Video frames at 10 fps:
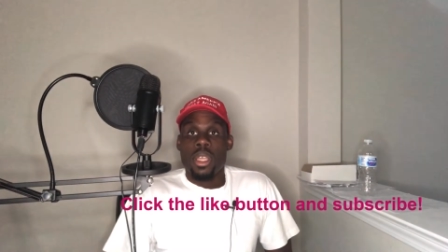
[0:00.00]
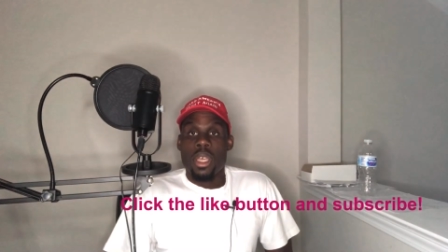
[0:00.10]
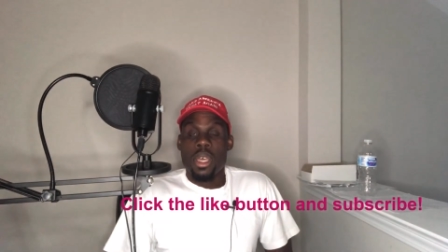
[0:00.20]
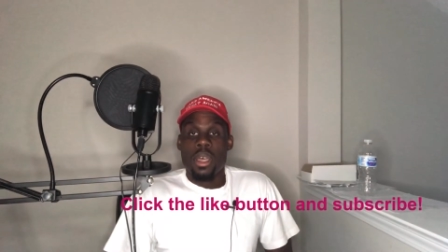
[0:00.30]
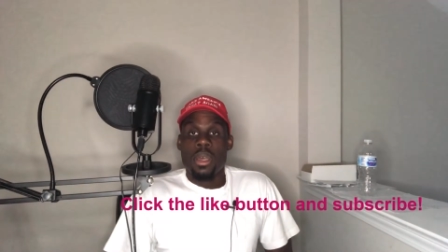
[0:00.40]

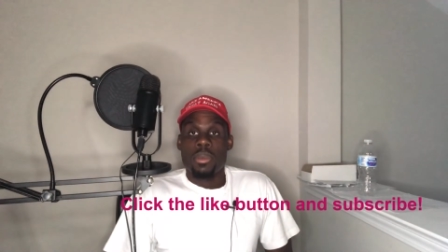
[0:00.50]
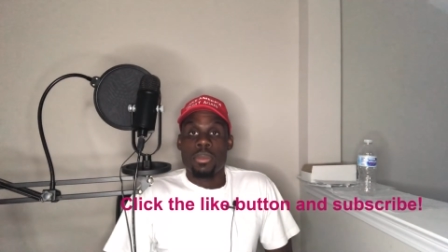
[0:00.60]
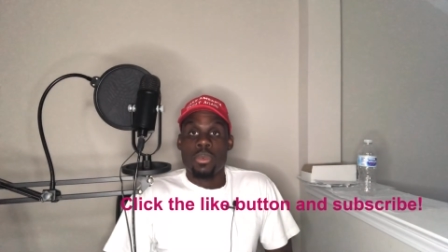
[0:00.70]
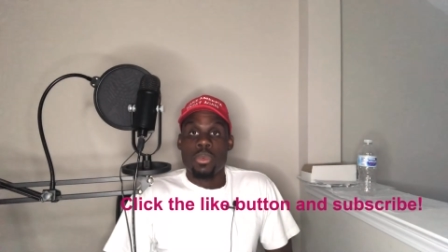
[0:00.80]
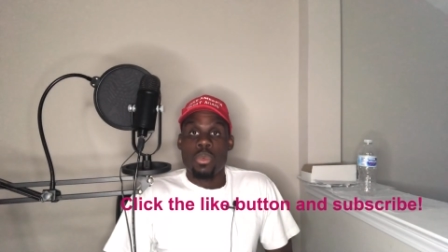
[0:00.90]

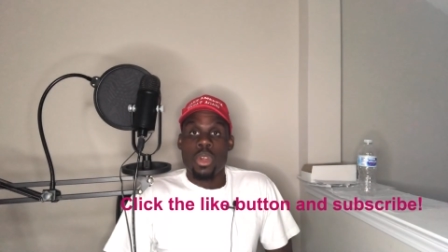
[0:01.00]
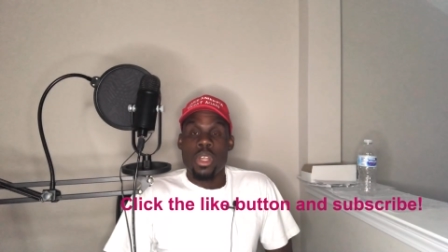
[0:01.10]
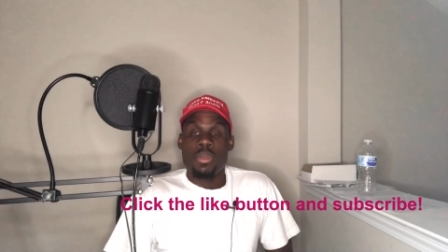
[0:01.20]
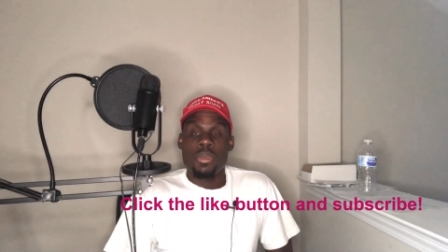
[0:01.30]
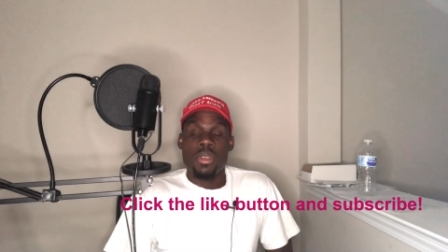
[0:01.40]
were
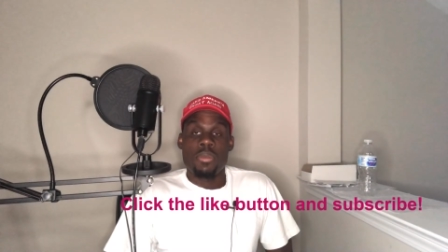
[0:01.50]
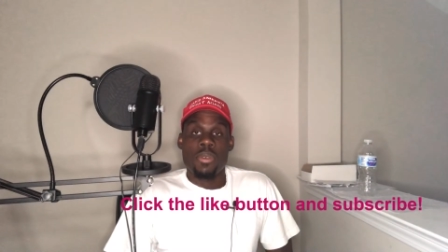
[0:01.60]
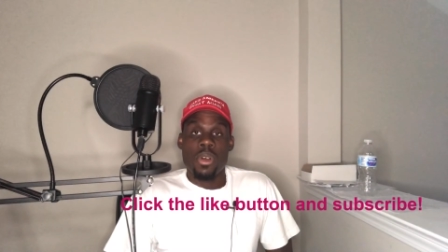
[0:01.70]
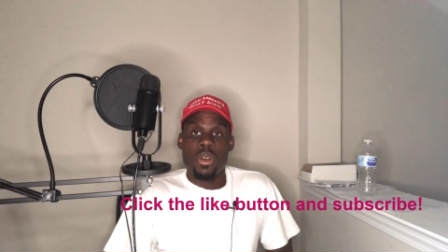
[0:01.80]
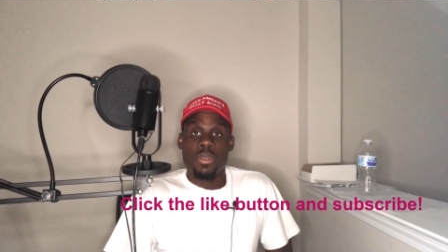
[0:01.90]

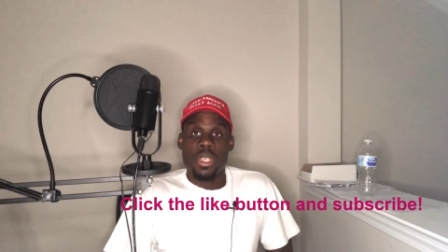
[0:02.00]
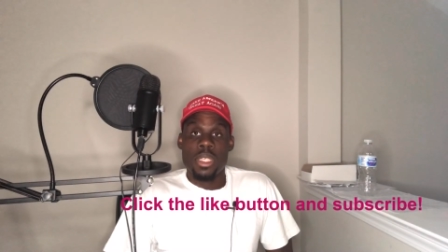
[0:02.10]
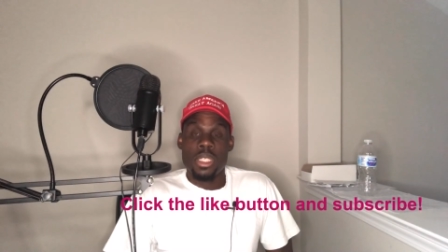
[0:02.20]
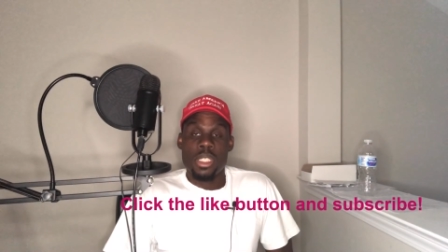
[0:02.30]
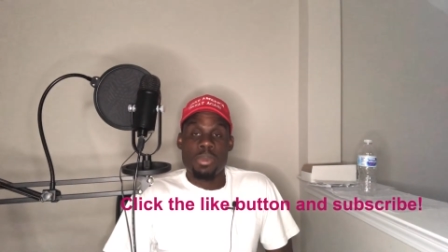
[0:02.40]
involved
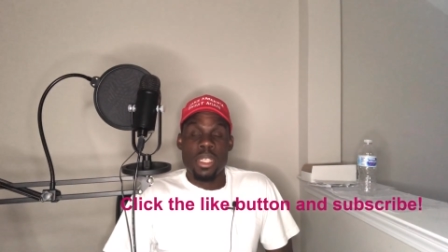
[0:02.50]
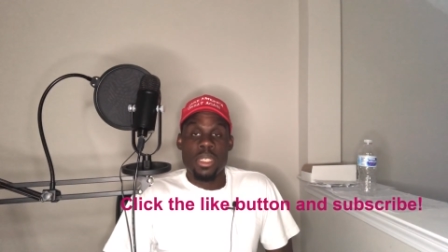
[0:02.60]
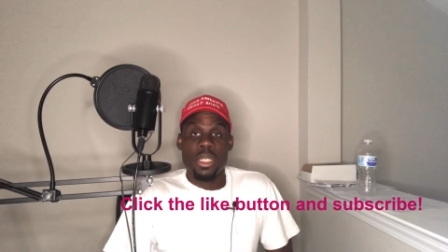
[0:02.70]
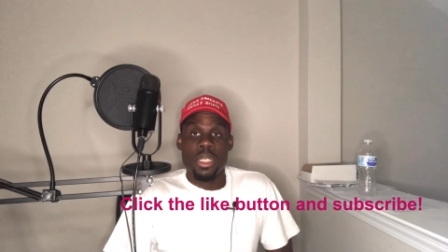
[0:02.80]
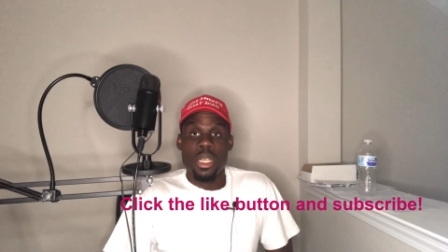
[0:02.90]
in inspecting
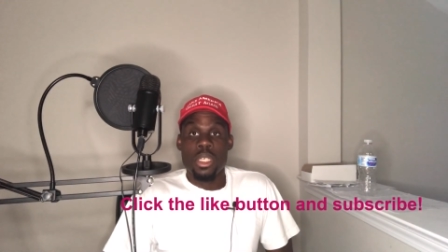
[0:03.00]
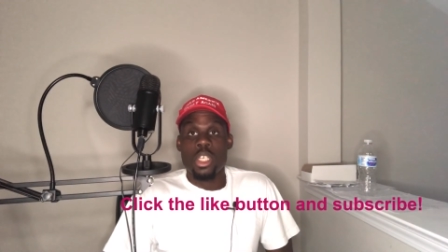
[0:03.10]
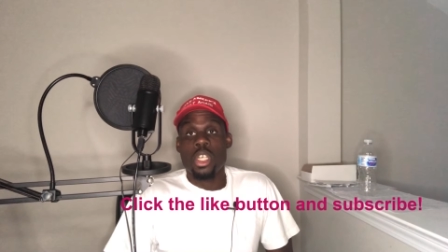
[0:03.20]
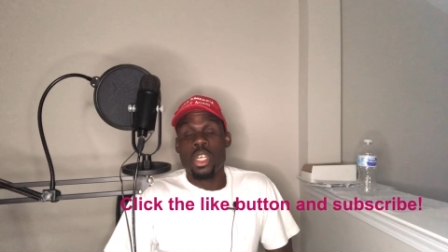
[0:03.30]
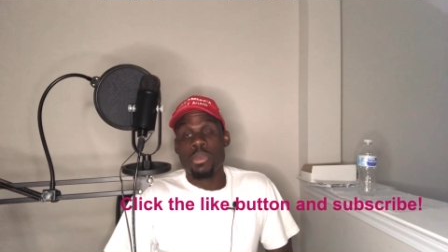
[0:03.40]
the gun
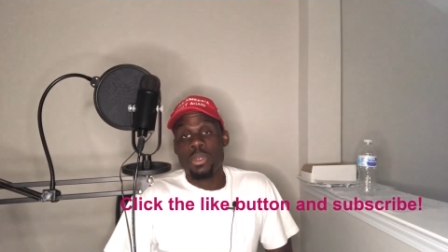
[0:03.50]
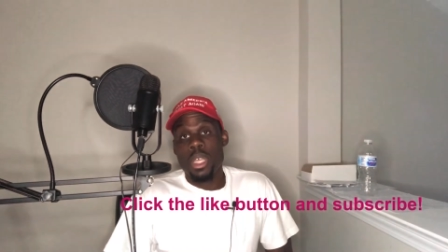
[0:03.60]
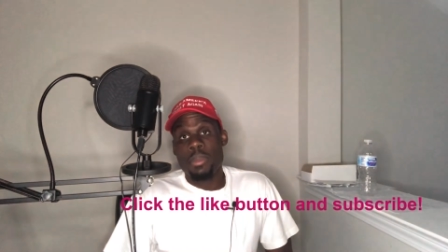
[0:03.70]
could